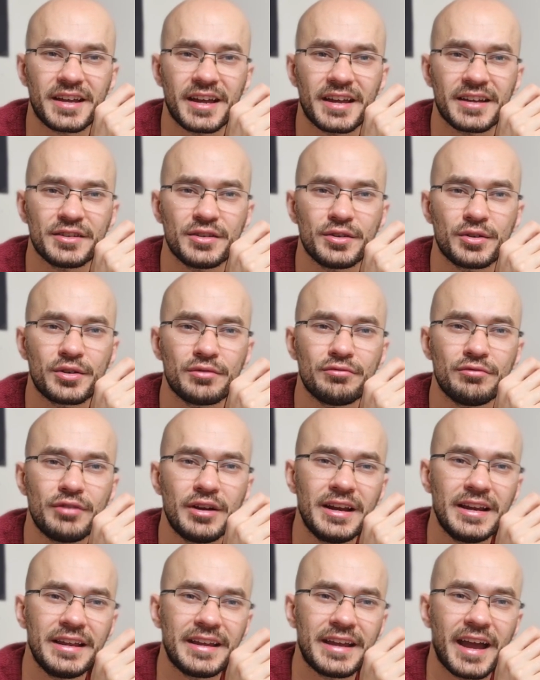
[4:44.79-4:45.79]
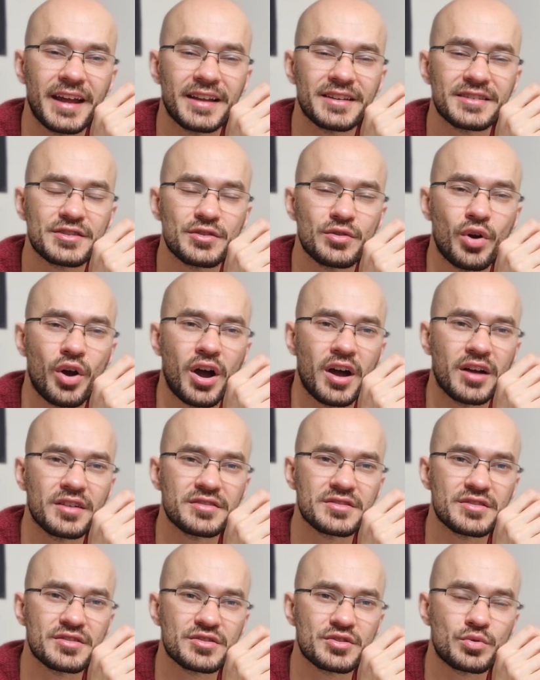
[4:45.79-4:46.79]
and you can really get your
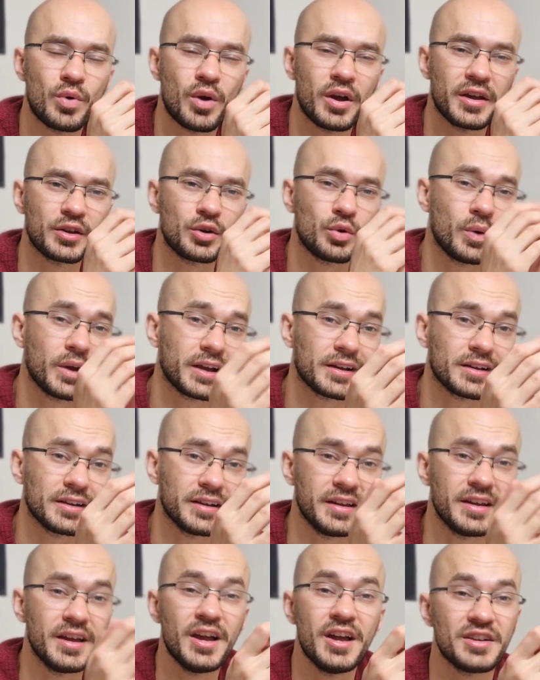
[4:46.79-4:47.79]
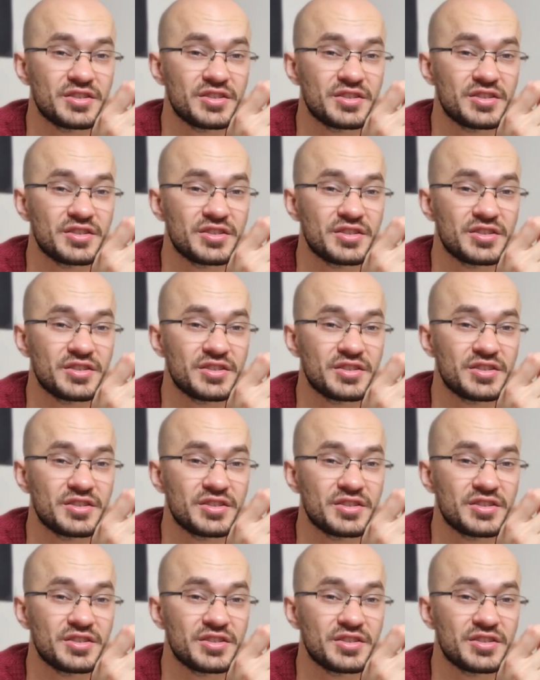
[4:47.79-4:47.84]
answers quite quickly